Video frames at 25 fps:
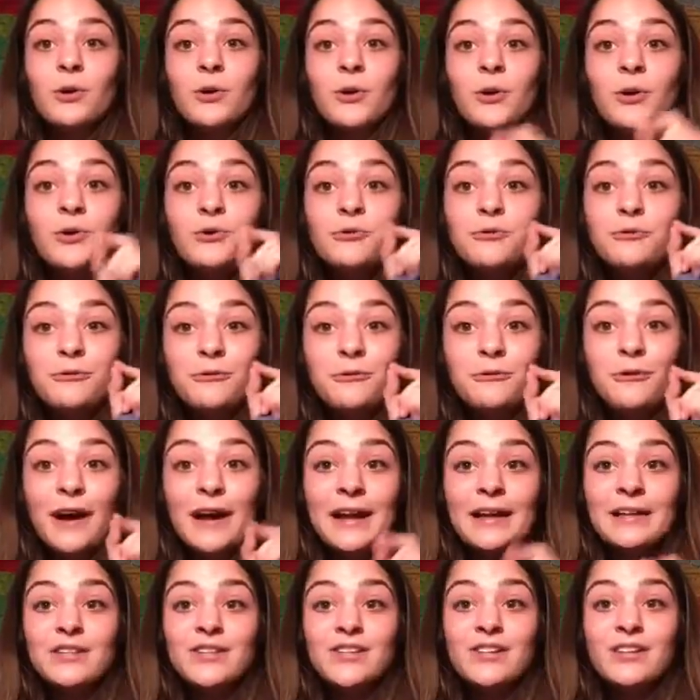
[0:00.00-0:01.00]
could
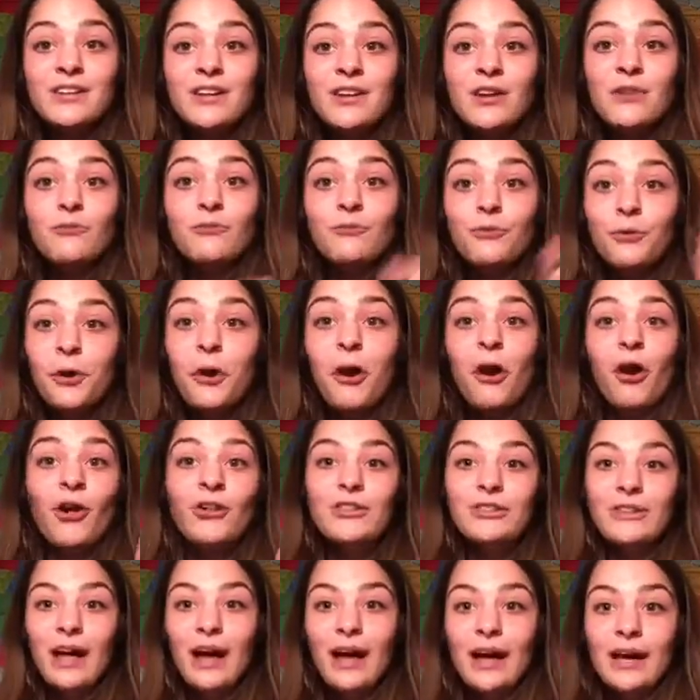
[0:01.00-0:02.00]
fight for
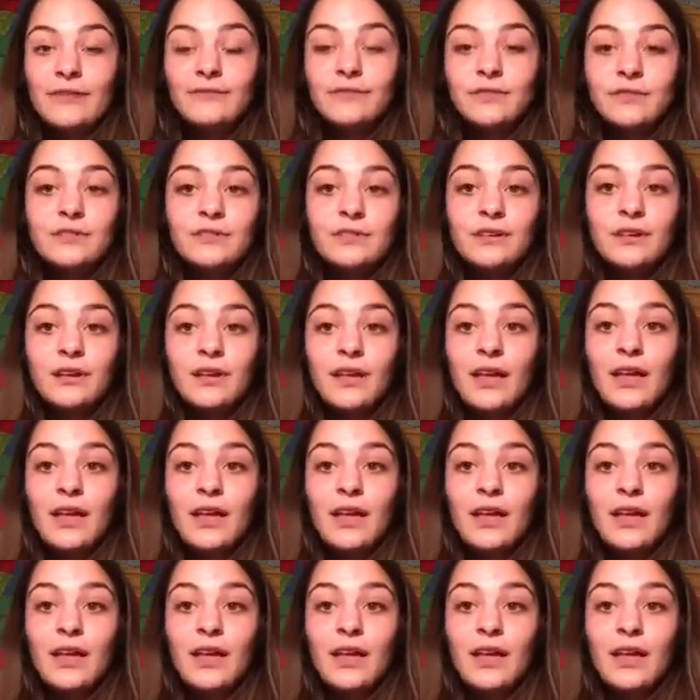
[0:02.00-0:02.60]
all lives.